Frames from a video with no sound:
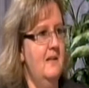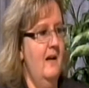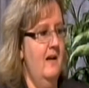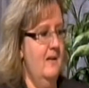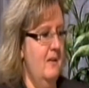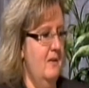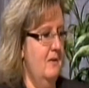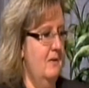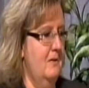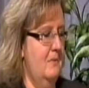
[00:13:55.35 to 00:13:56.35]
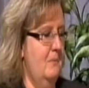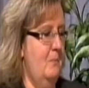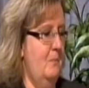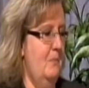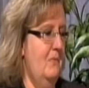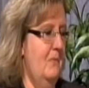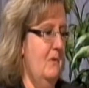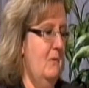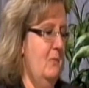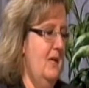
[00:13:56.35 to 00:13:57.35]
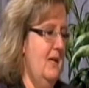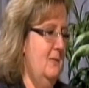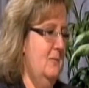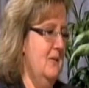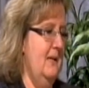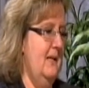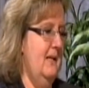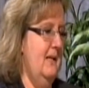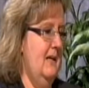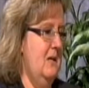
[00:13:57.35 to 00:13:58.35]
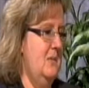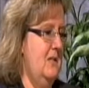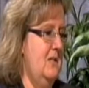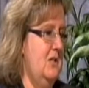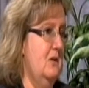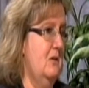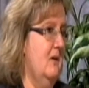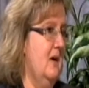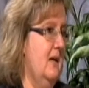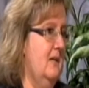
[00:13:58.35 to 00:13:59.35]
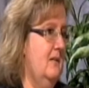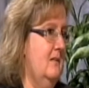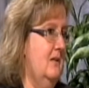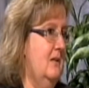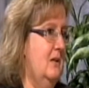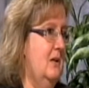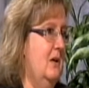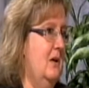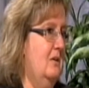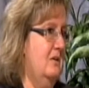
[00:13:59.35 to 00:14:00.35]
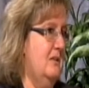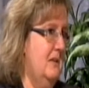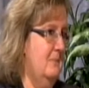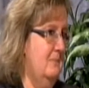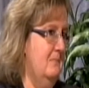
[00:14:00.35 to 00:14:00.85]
And we had one lady come and she cried all the time.